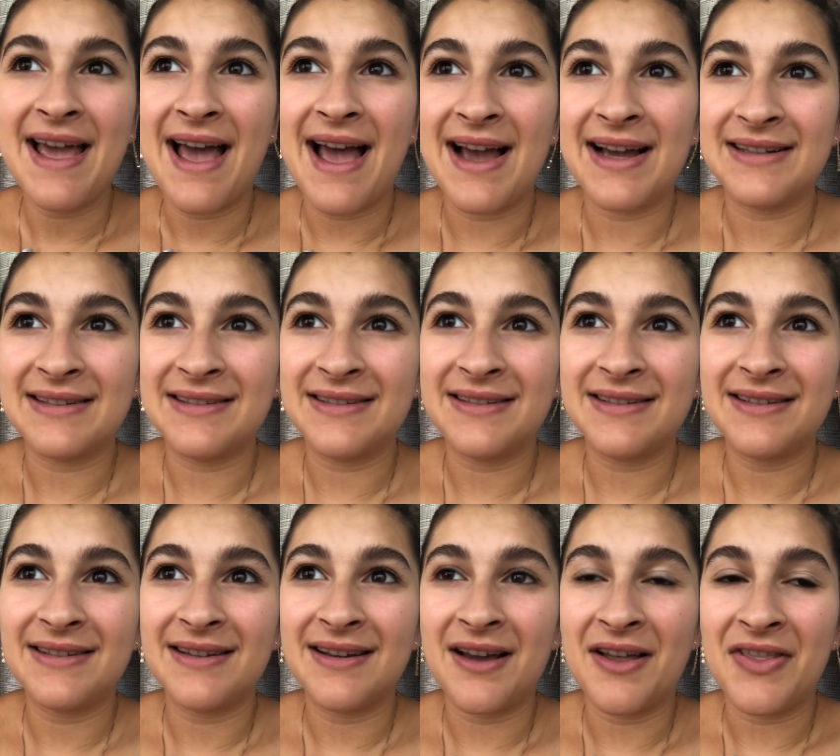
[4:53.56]
and
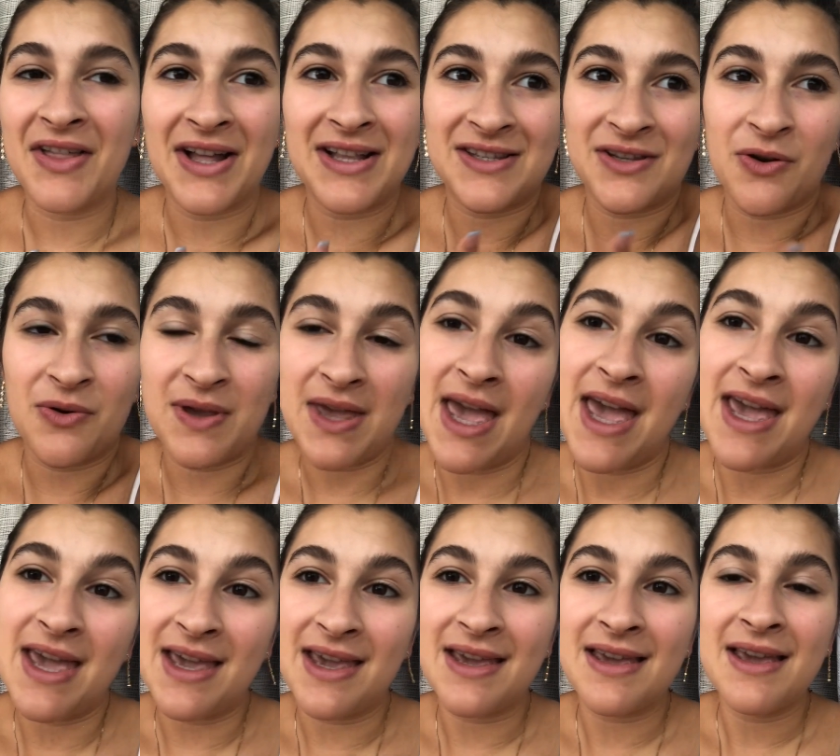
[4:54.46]
that's
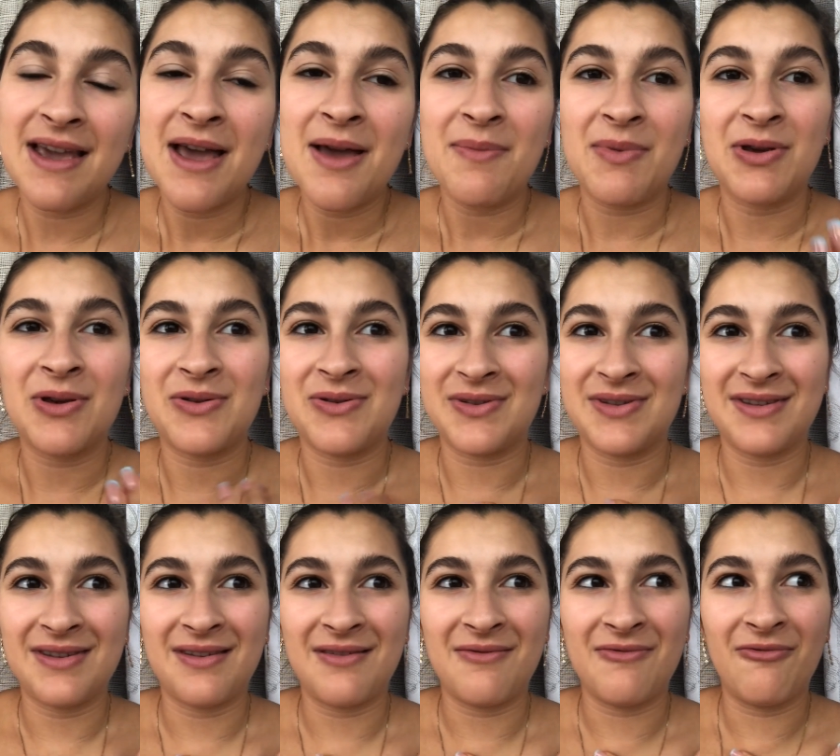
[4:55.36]
okay, because
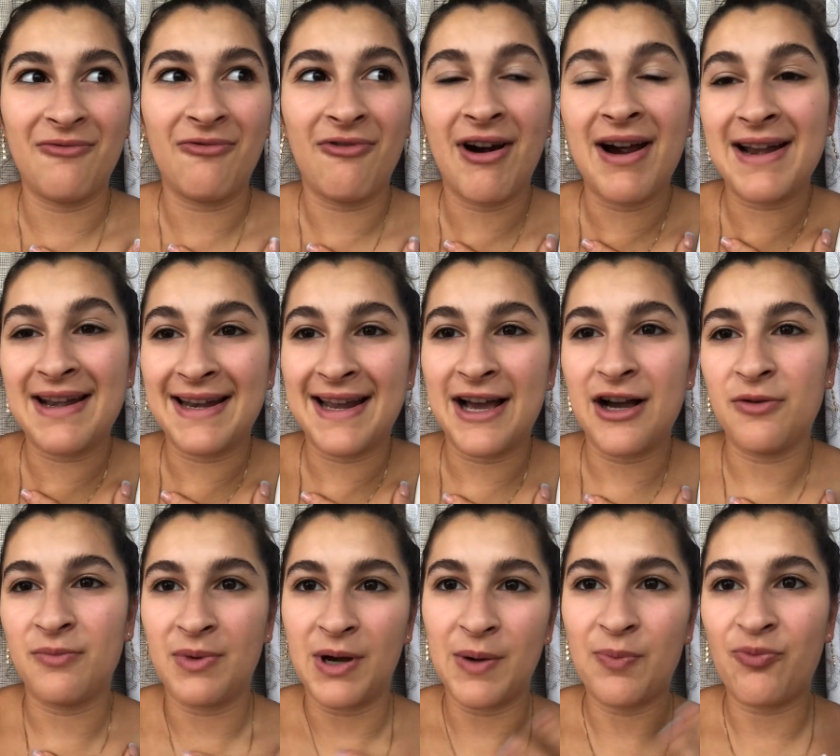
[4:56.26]
right now
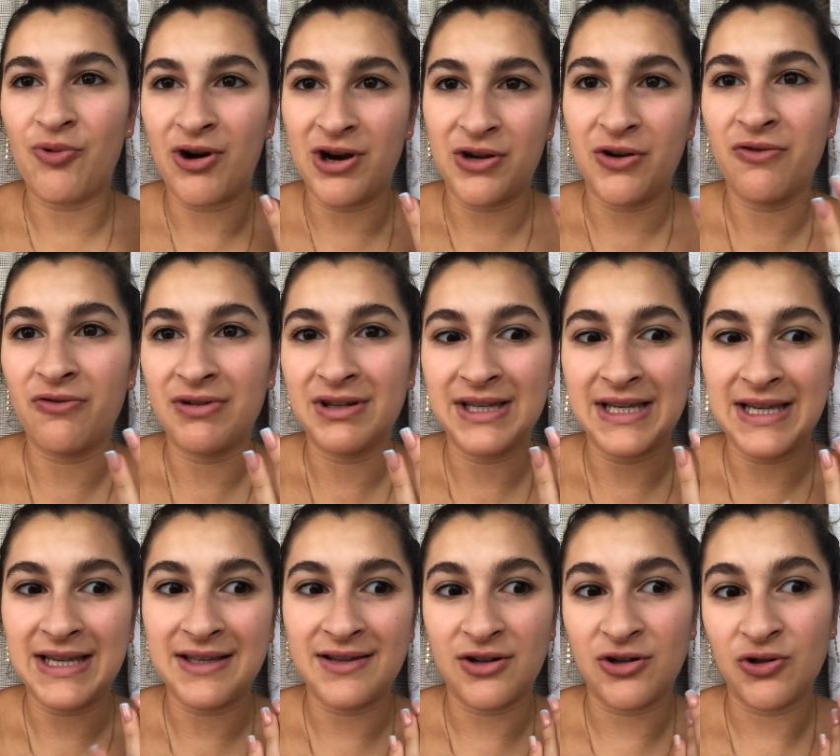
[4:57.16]
my
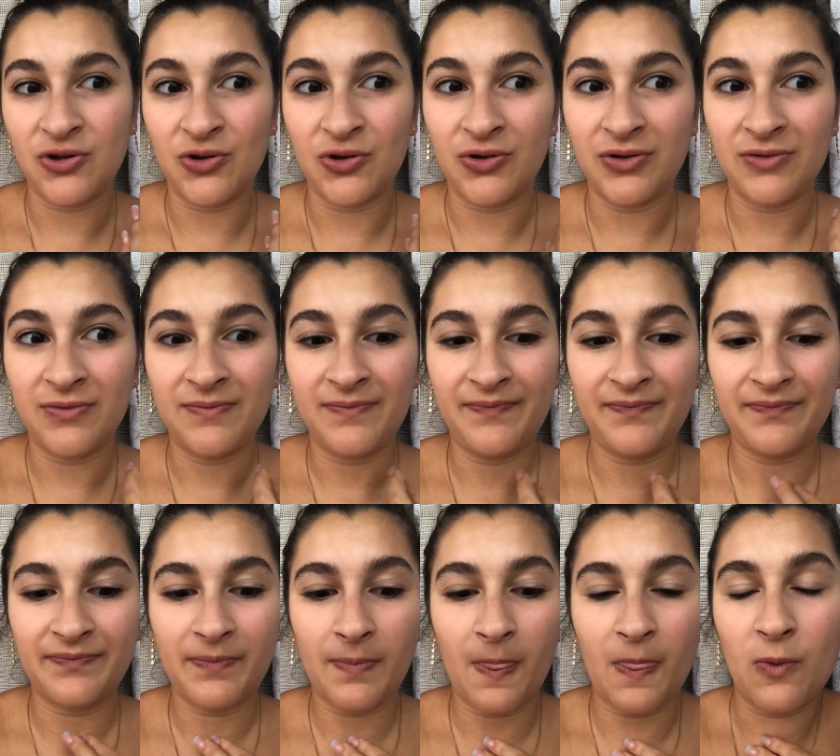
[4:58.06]
priorities are not
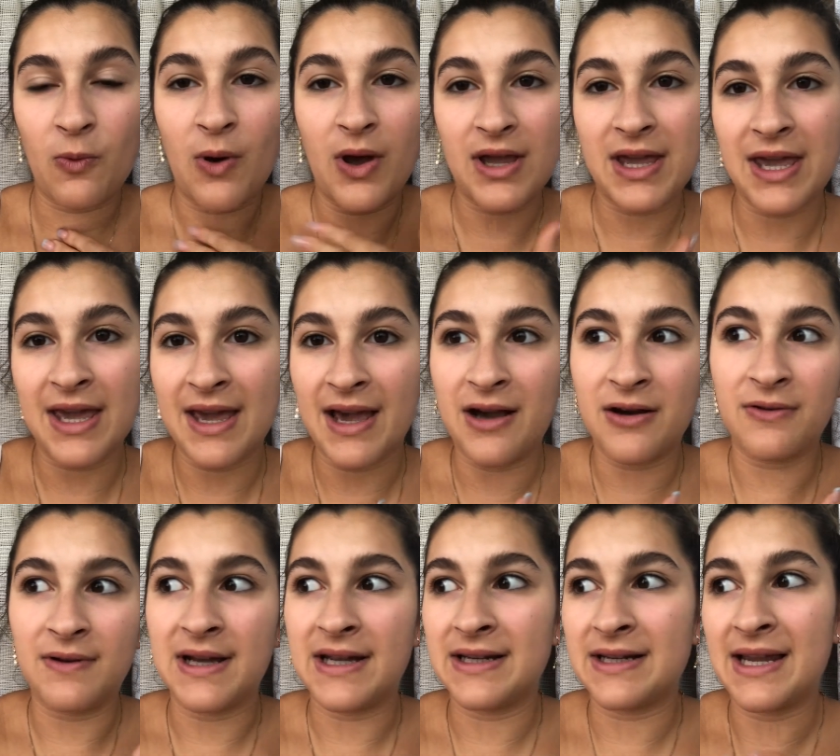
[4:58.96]
working
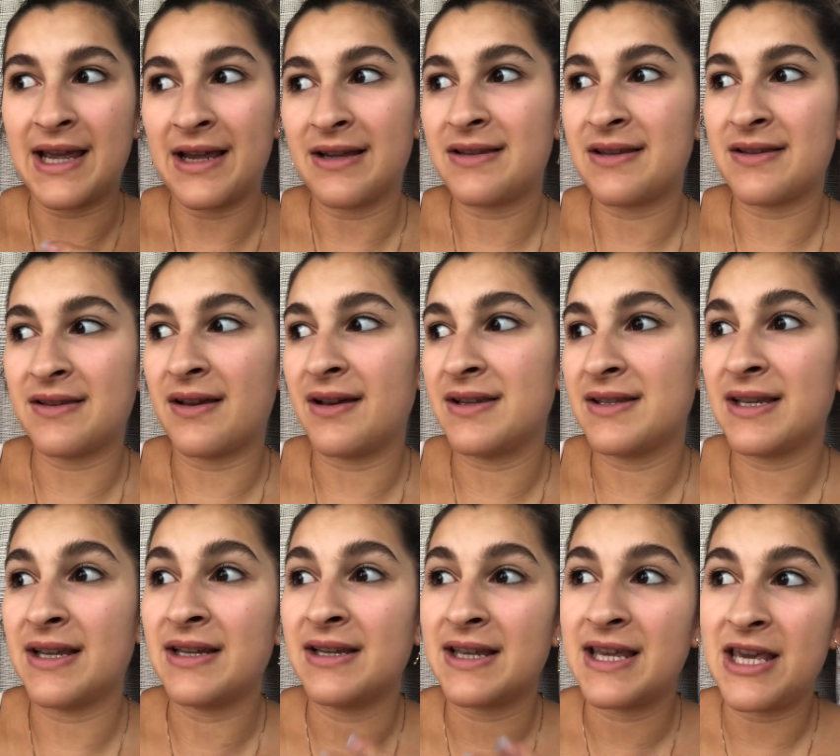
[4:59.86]
out and exercise
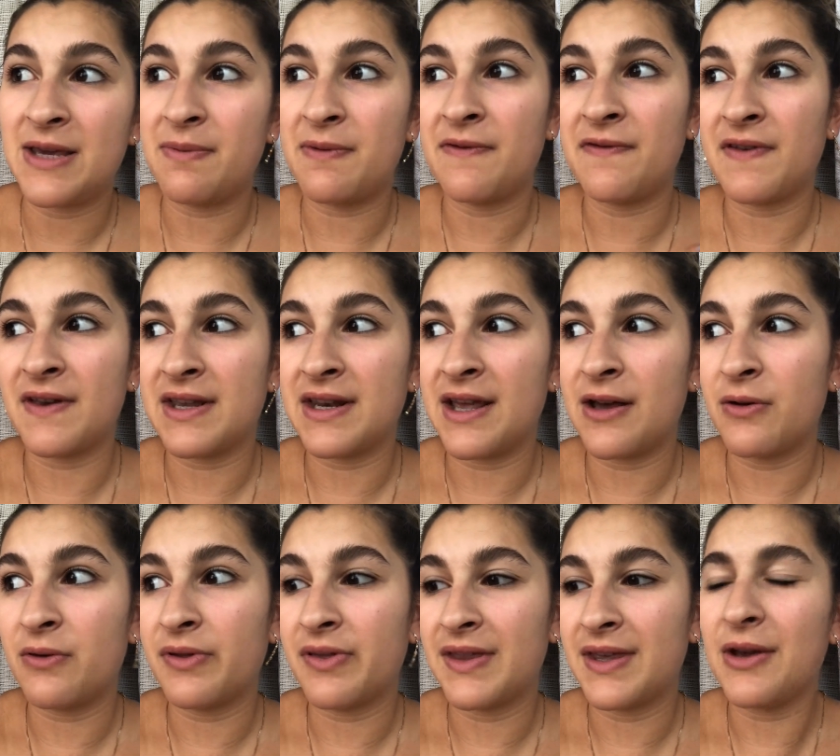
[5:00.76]
and keeping fit and
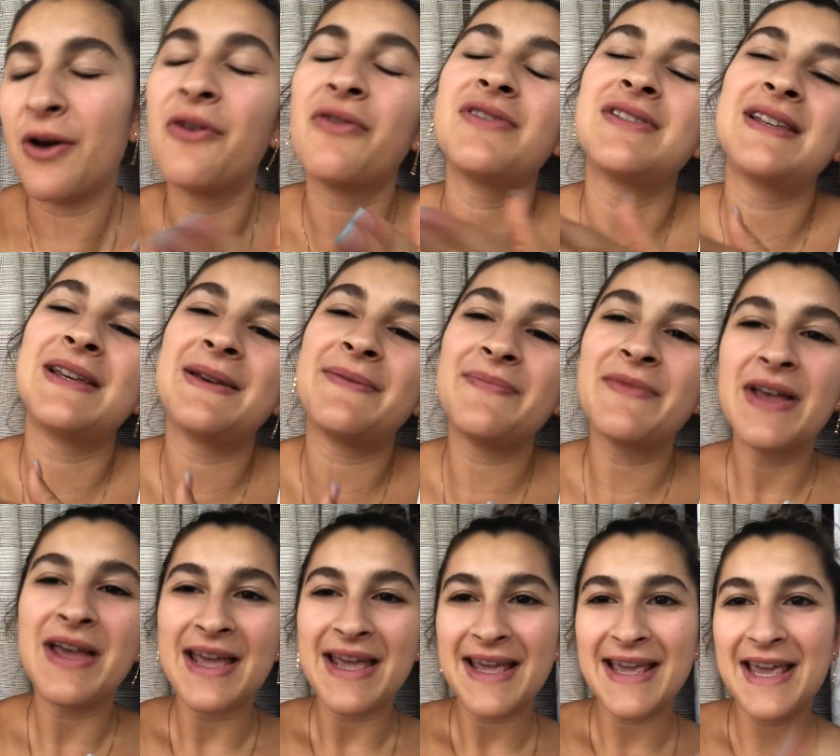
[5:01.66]
healthy. Obviously,
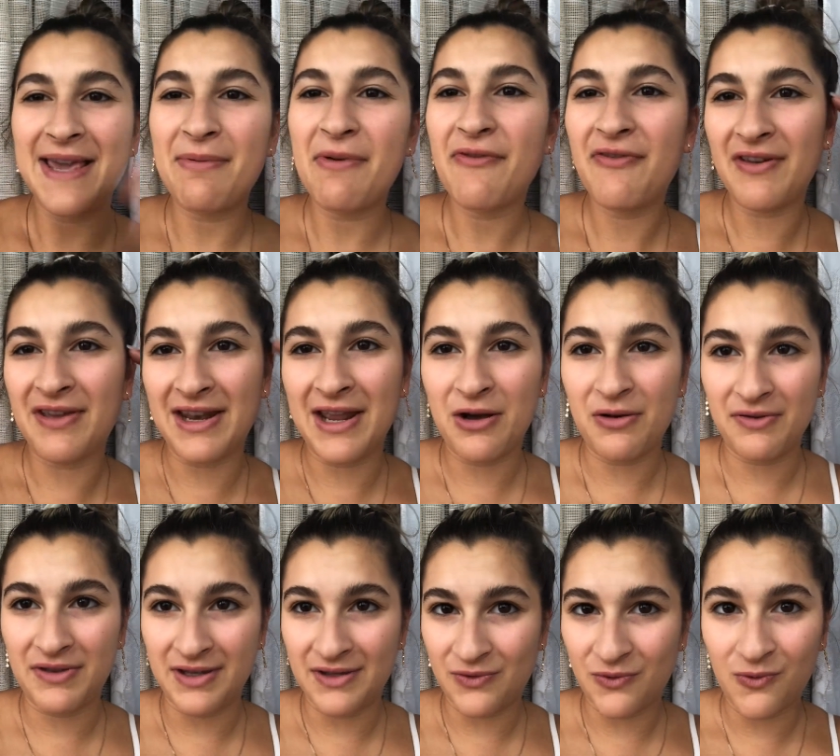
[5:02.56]
keeping fit and
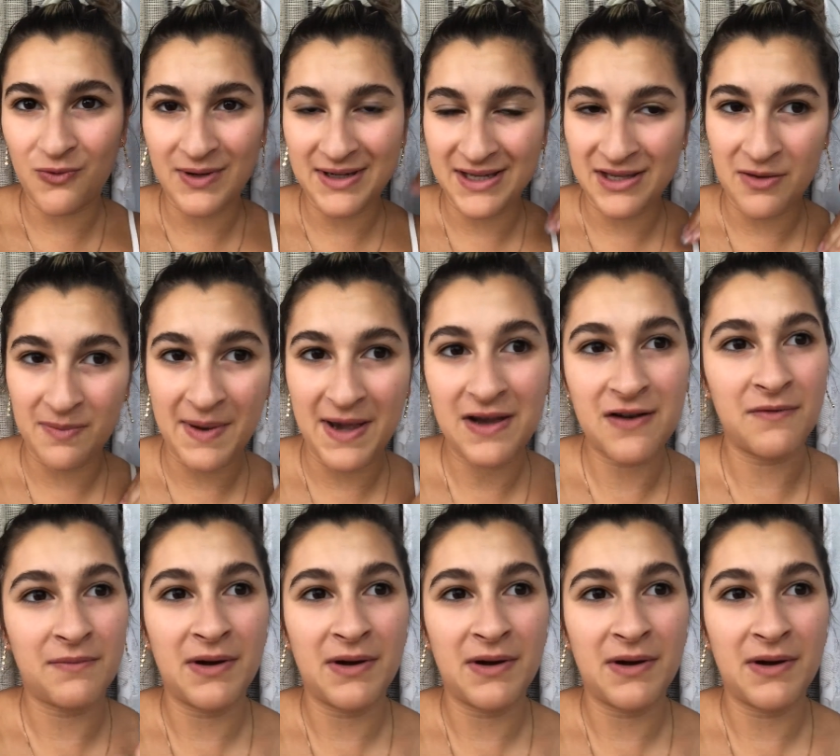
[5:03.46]
healthy is always in the back of